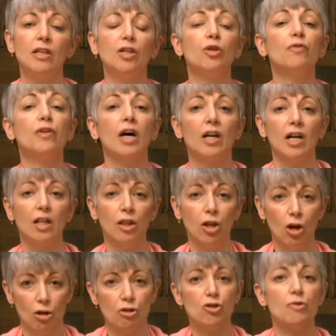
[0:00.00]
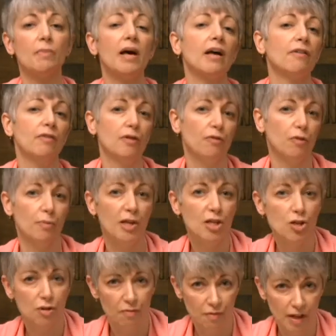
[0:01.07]
you've got a large amount of
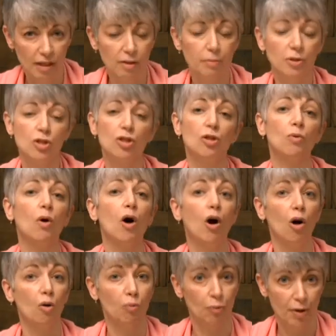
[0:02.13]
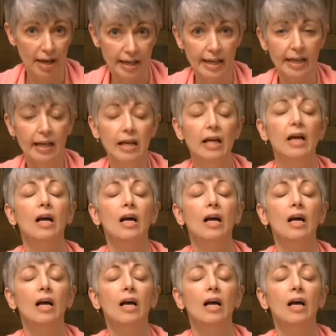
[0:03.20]
information available to you already.